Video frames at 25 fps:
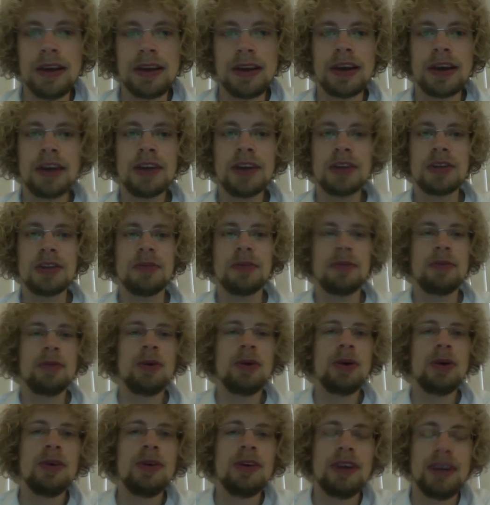Gotcha.
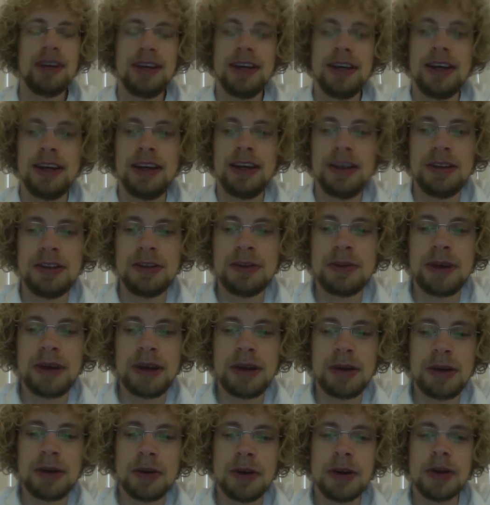Well, as you
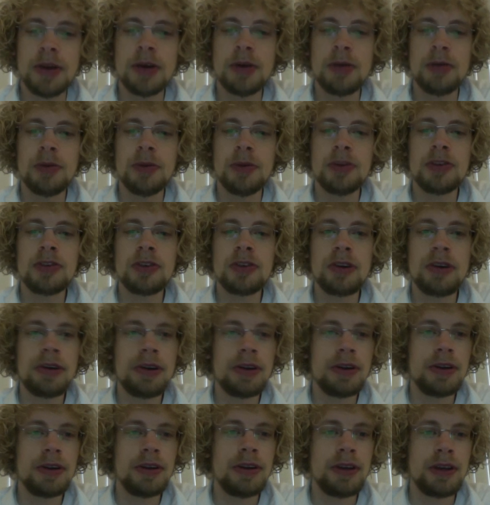might already know, we
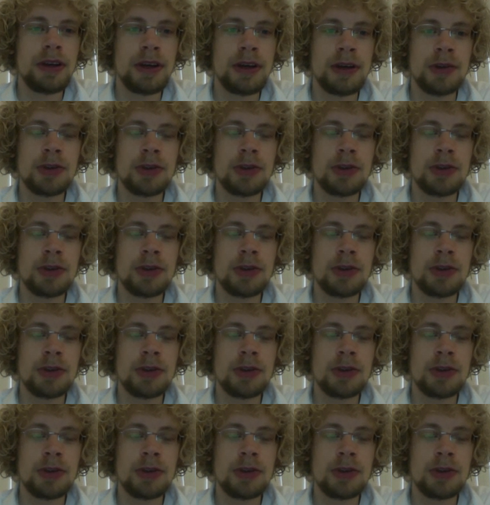started